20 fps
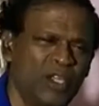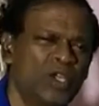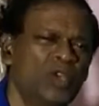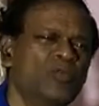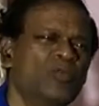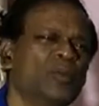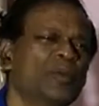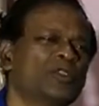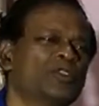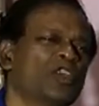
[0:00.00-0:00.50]
we
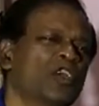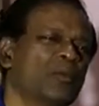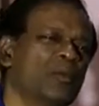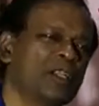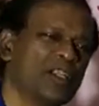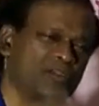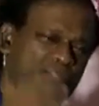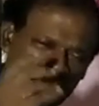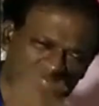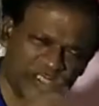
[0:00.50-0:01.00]
must talk about
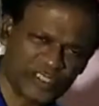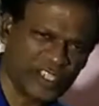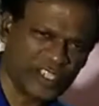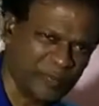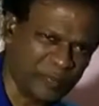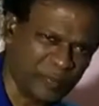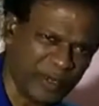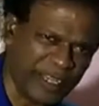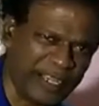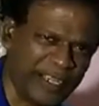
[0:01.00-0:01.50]
the physical
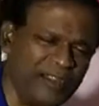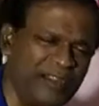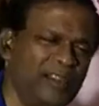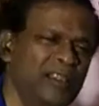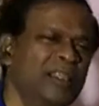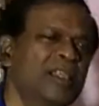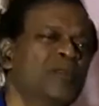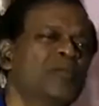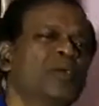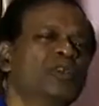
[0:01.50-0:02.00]
brain,
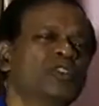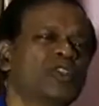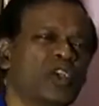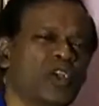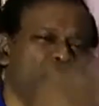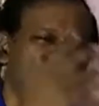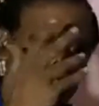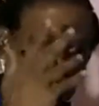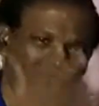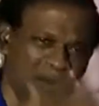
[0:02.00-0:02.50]
must talk
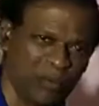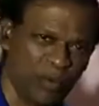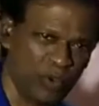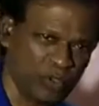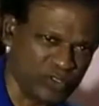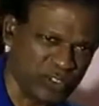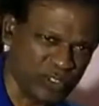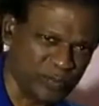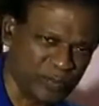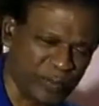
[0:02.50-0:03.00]
about the
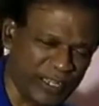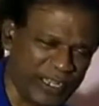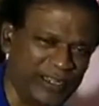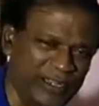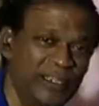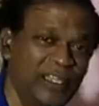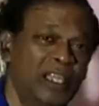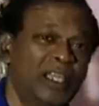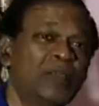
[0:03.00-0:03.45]
emotional brain,